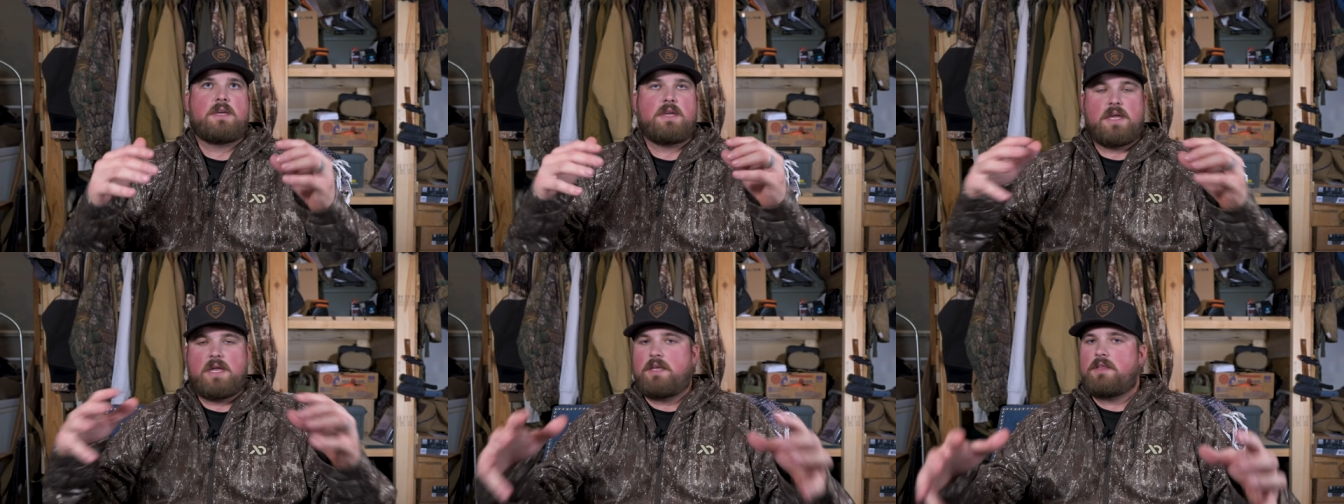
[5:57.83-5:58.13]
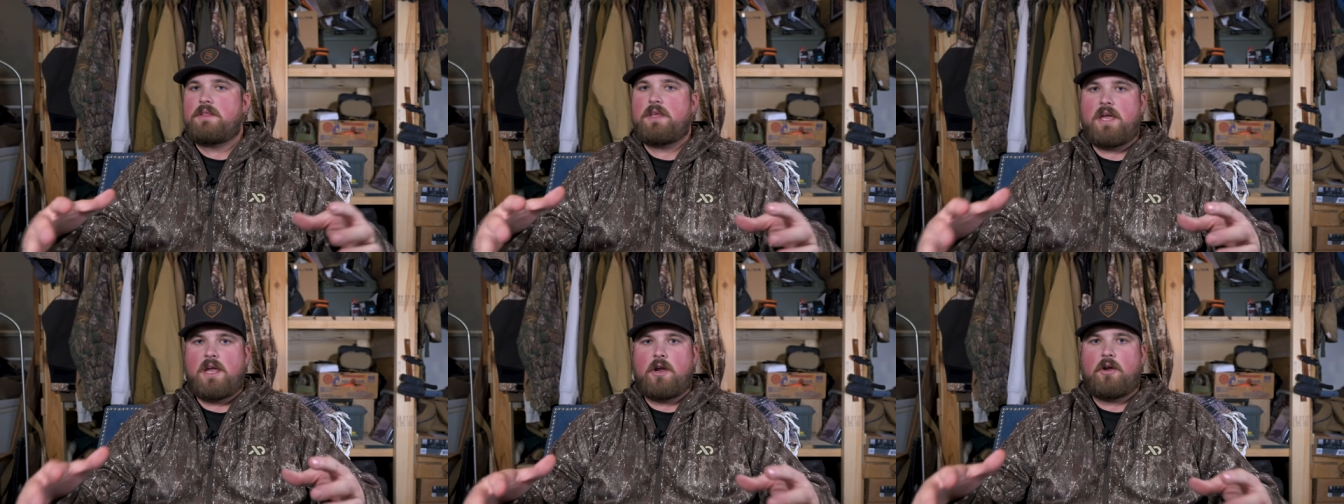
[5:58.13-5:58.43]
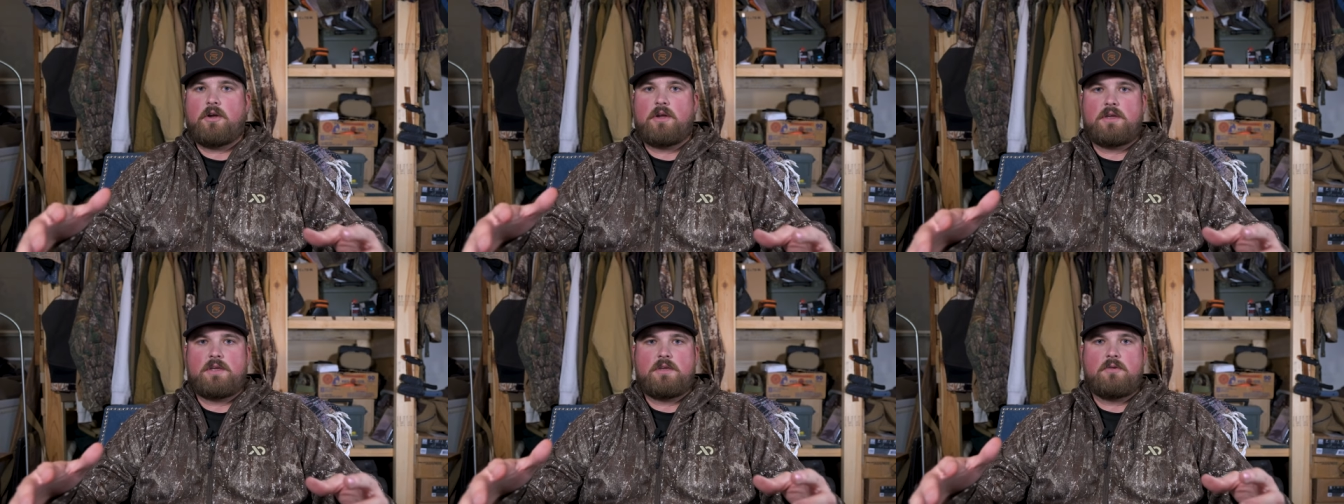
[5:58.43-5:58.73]
in the
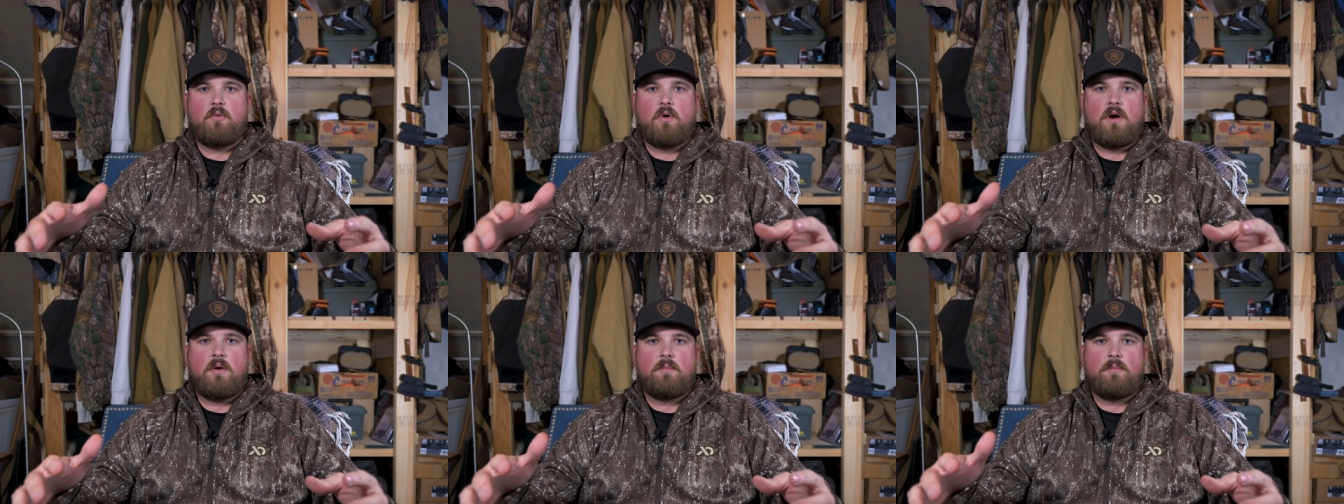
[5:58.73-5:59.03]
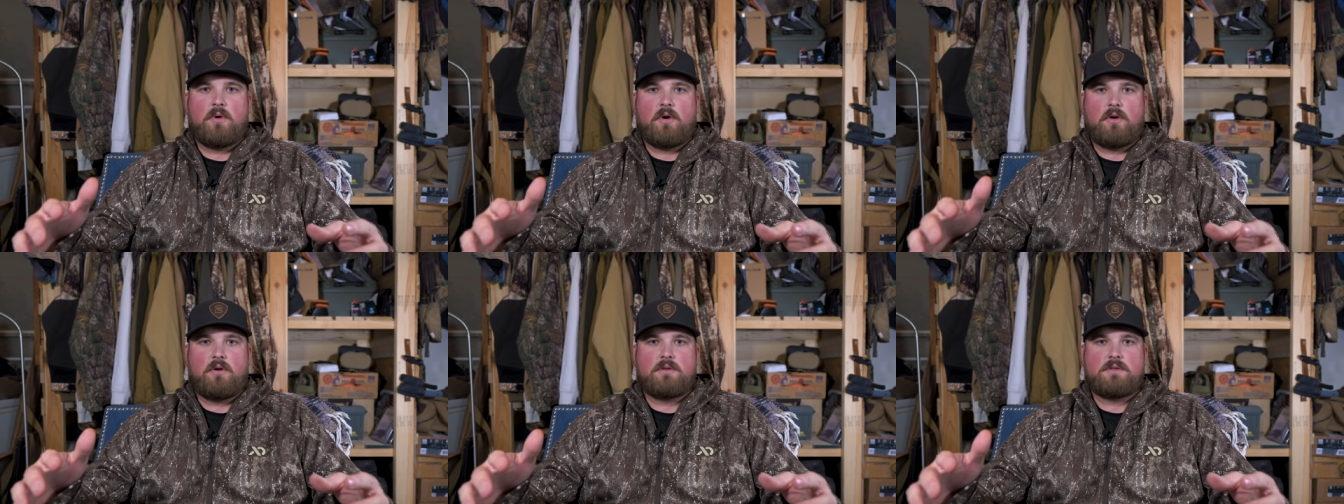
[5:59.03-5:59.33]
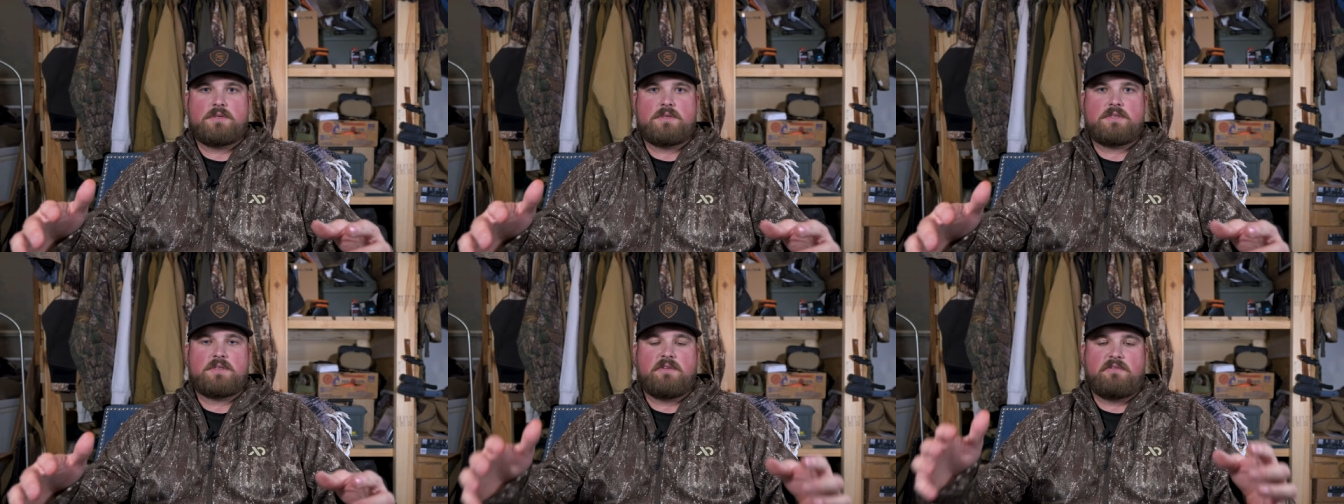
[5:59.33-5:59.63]
area you want
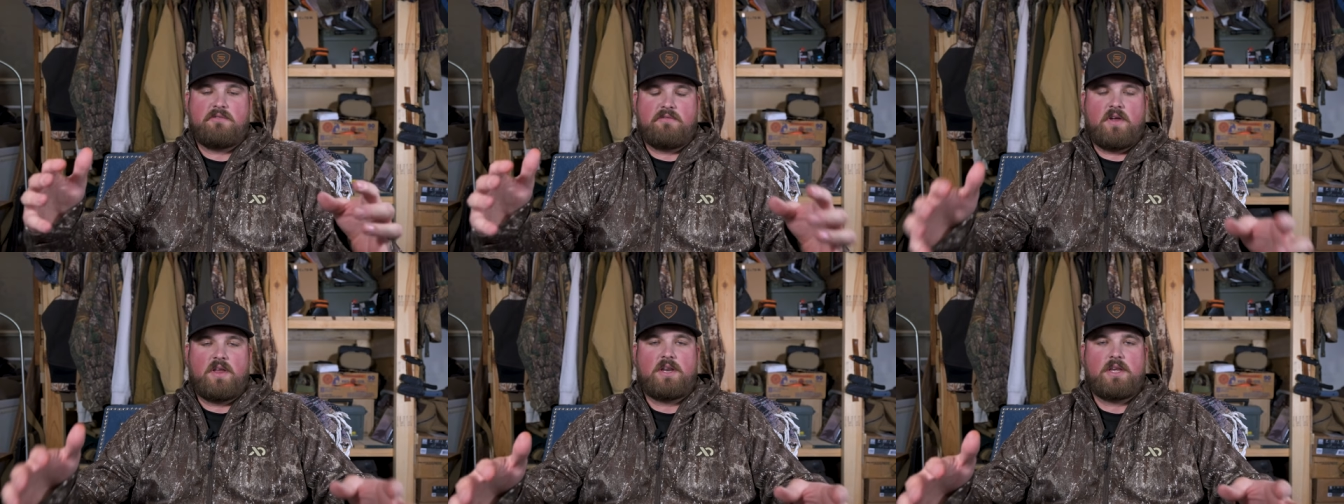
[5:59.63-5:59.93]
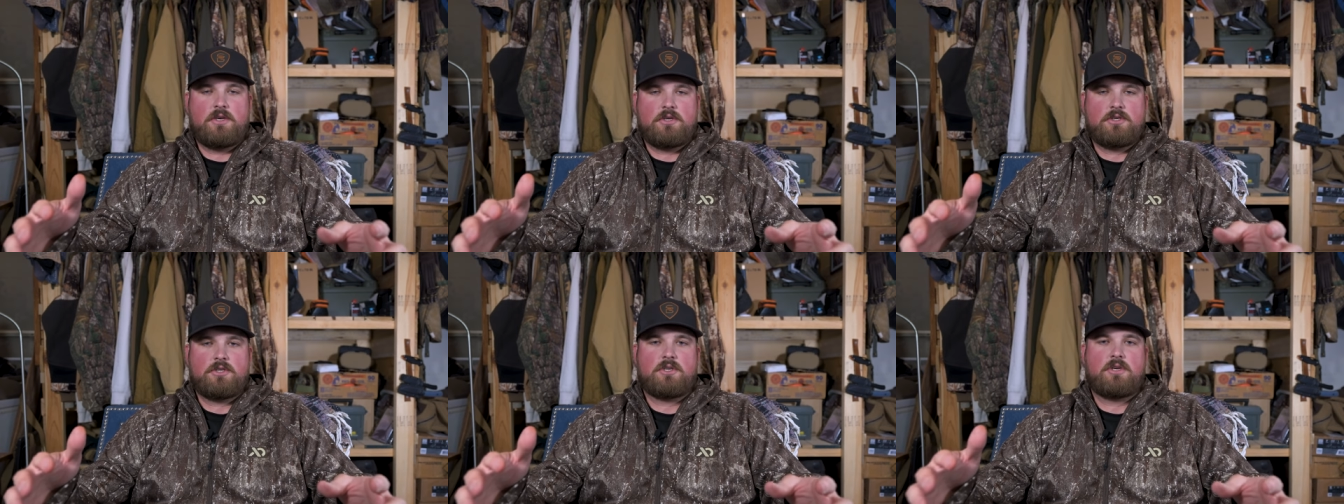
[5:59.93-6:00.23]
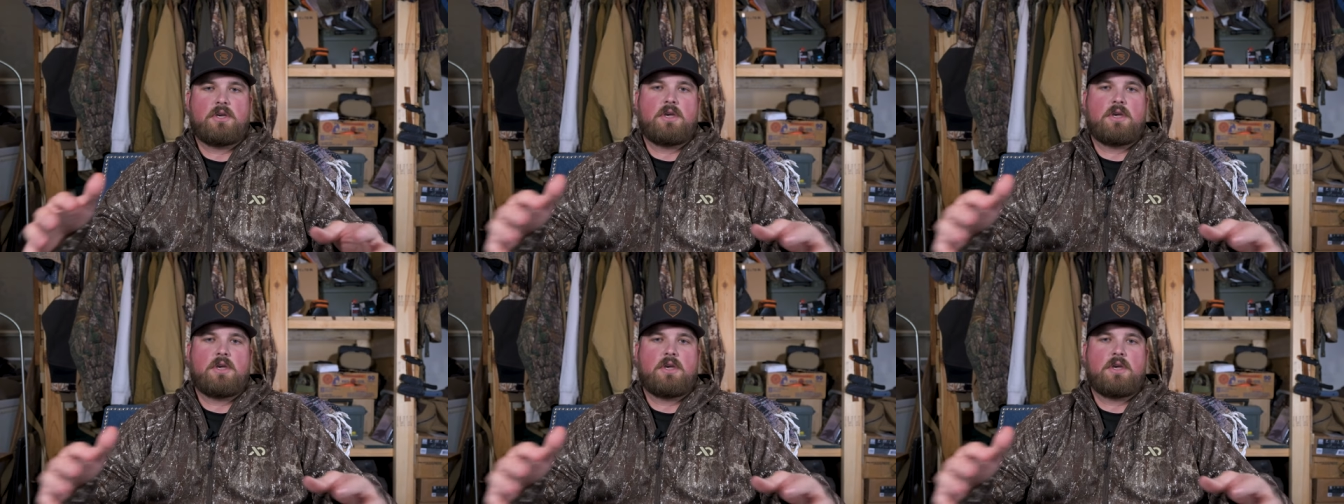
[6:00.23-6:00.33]
birds to finish,